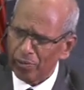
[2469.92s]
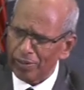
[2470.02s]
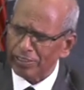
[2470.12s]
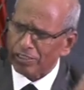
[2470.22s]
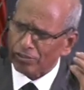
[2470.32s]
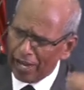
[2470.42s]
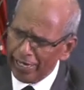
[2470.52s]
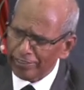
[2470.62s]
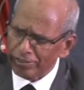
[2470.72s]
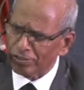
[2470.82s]
was
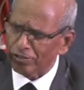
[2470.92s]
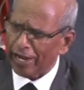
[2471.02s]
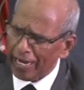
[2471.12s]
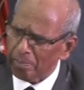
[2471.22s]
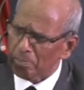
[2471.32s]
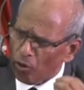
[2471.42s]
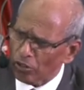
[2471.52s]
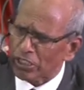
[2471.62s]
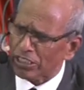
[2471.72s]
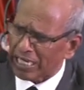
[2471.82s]
trying to help
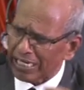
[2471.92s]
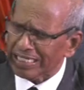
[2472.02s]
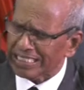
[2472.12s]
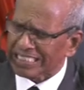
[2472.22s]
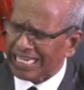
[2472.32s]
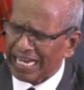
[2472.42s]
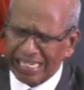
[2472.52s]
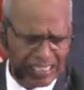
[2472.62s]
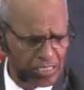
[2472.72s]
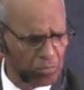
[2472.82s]
Moses
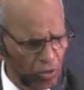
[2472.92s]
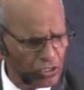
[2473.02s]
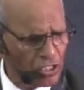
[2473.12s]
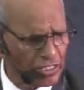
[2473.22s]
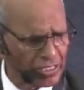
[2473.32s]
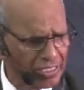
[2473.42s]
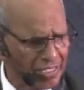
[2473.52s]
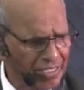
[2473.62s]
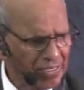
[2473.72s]
understand is, Moses,